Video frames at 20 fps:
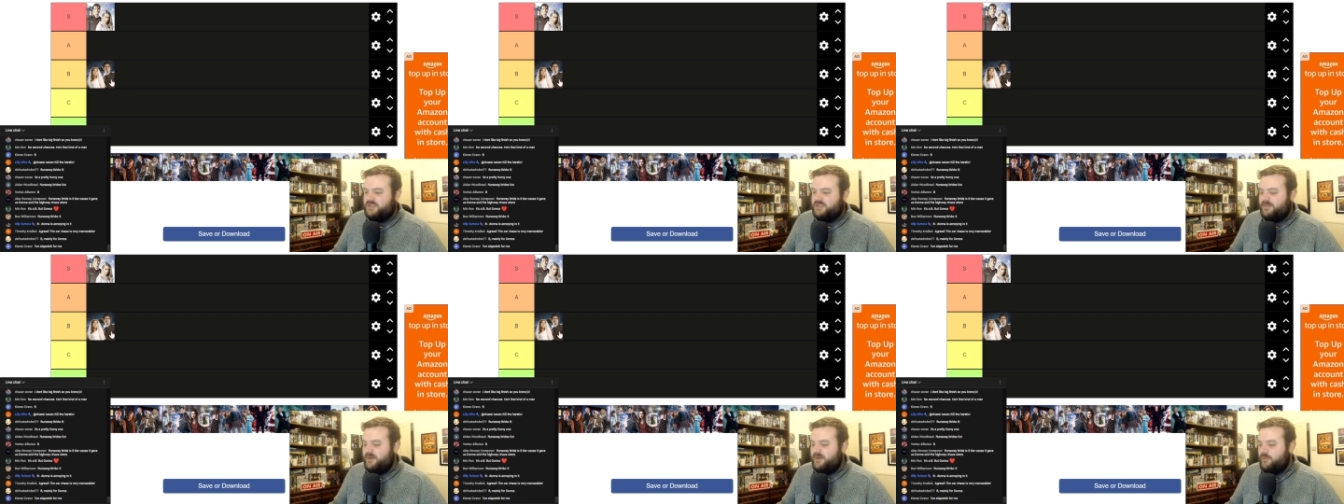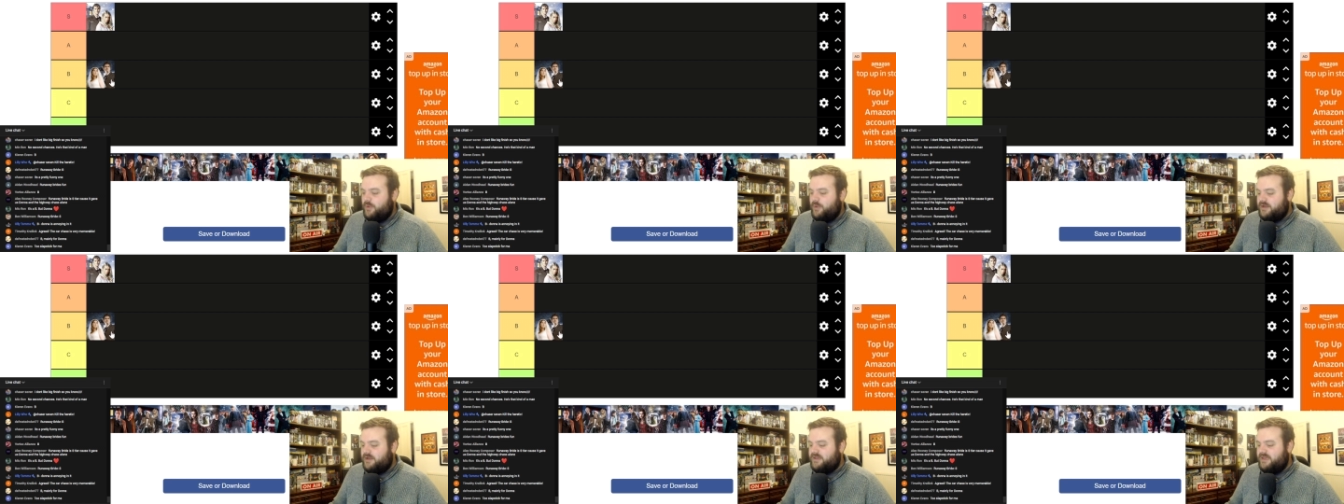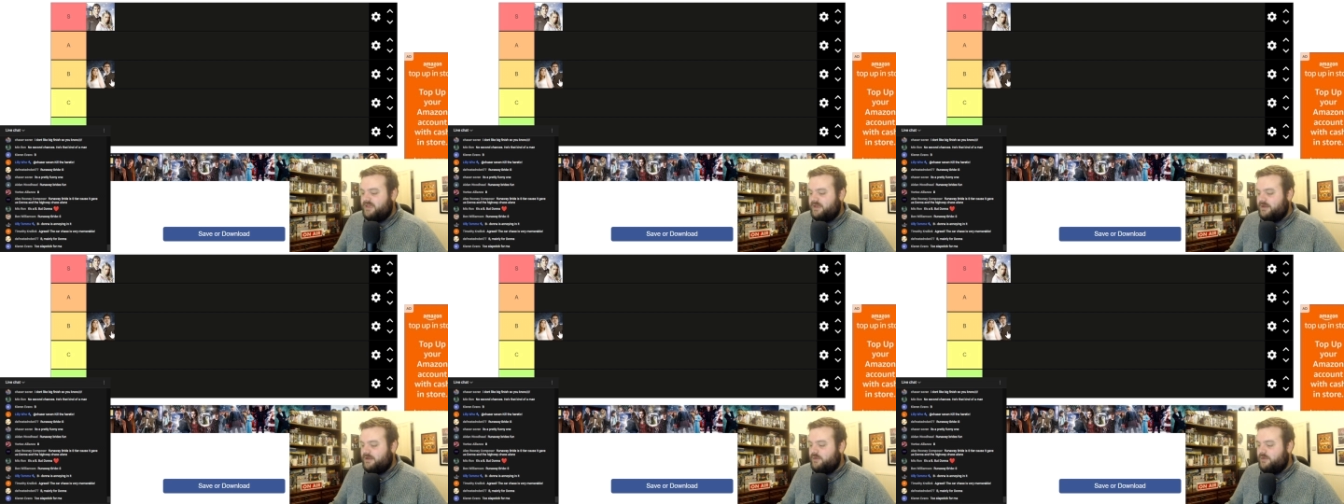to be
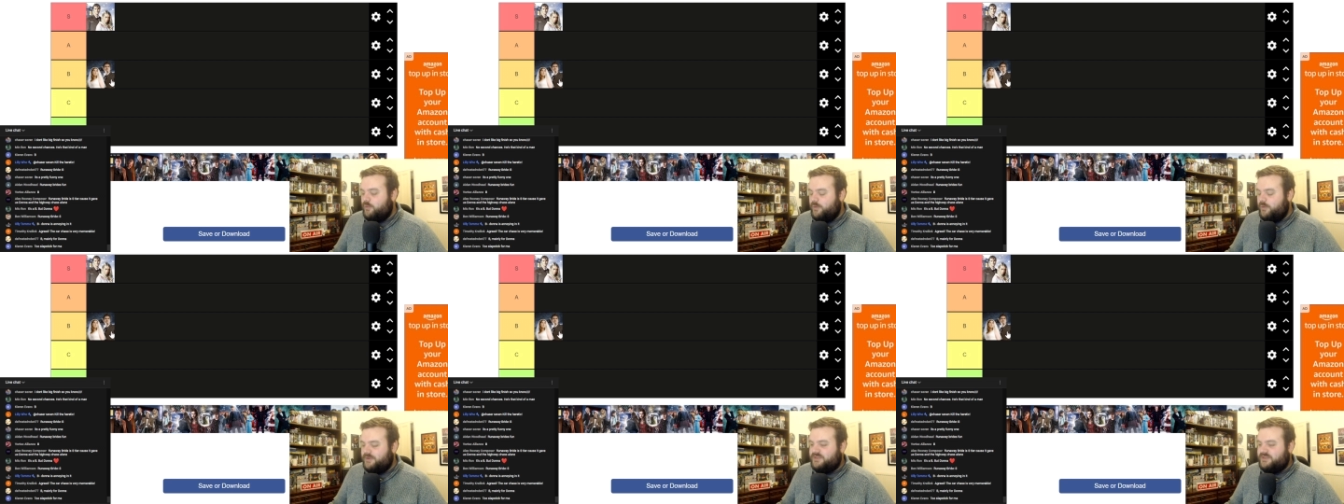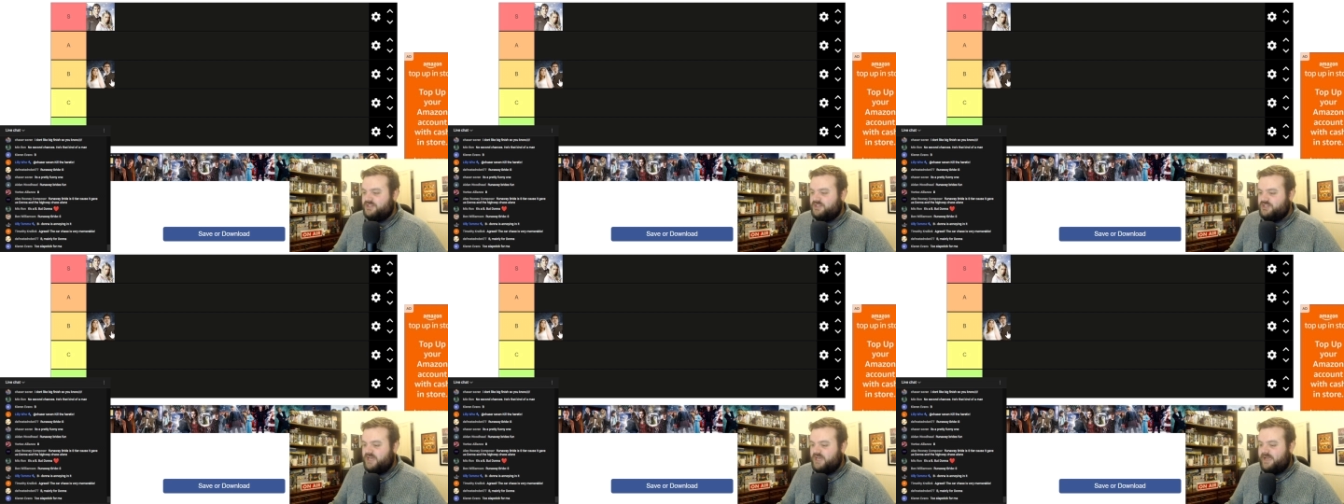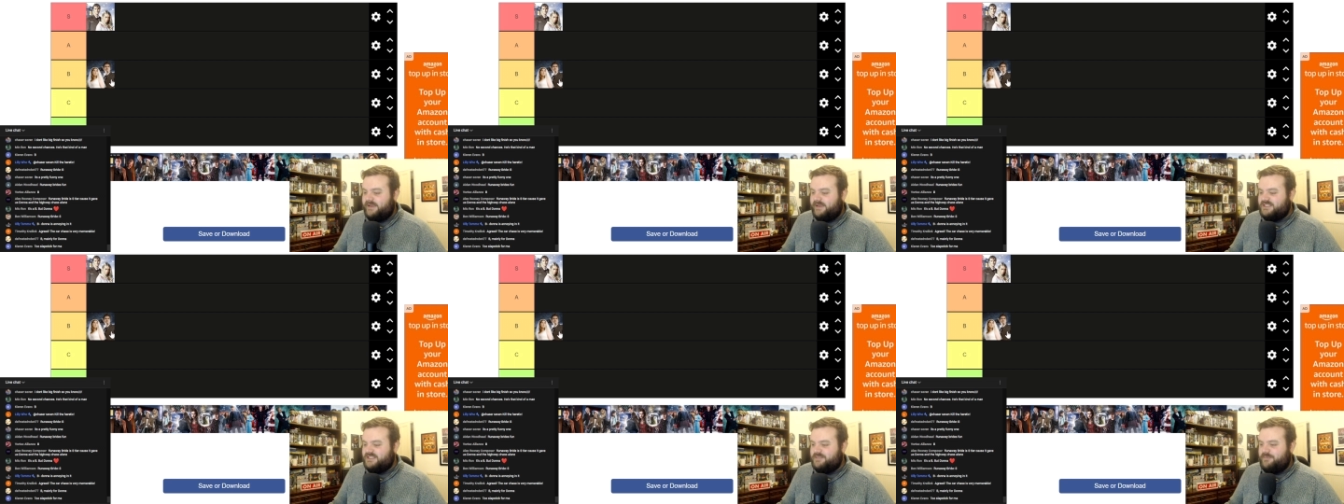working with the
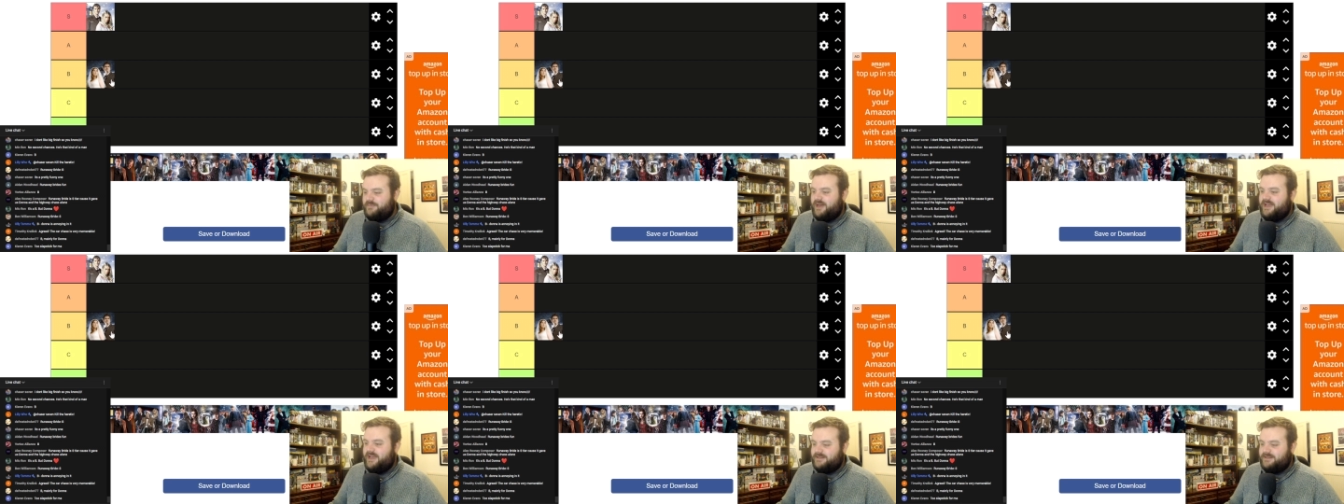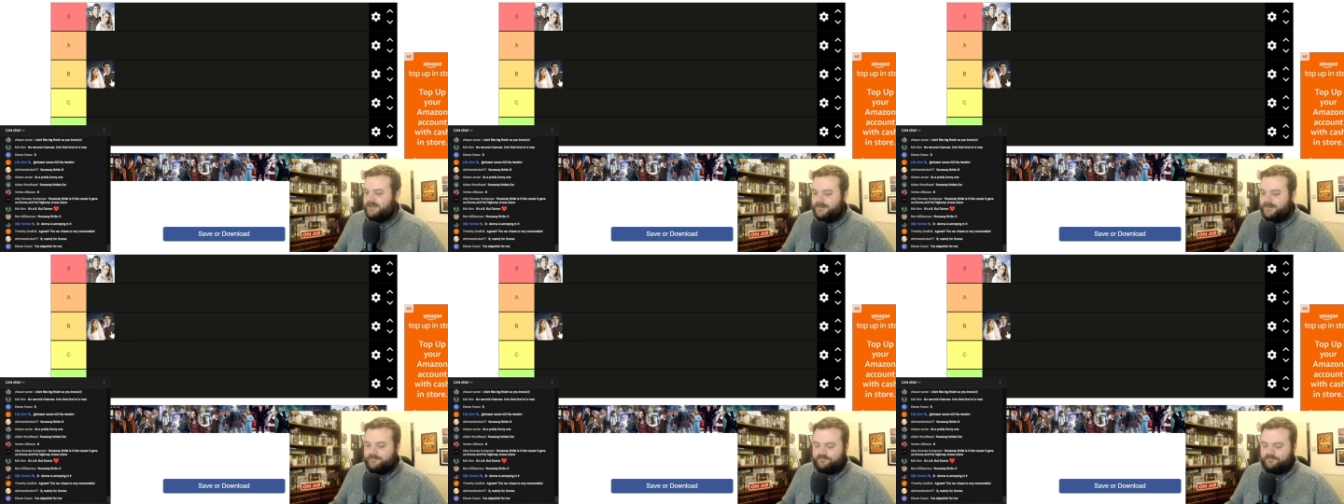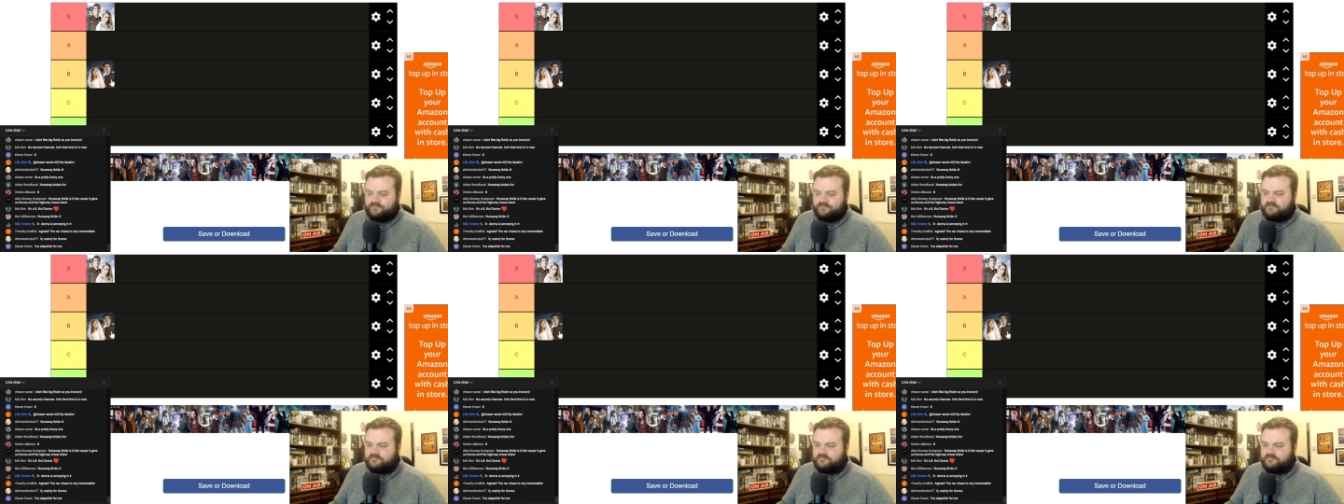giant spider.